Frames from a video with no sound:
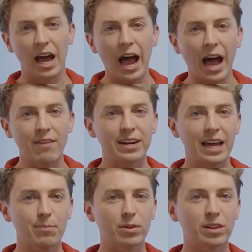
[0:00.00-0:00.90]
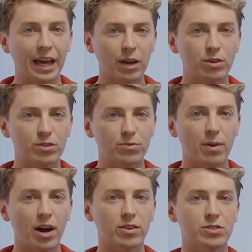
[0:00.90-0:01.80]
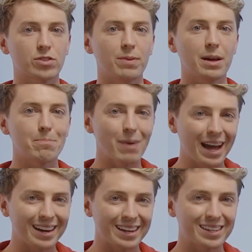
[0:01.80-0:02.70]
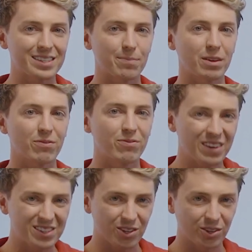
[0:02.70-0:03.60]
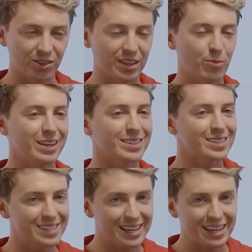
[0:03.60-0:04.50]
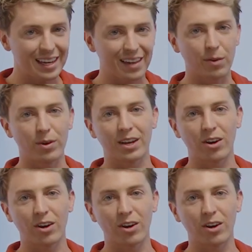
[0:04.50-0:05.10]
have enabled language models to be embedded into something physical that we can see and that we can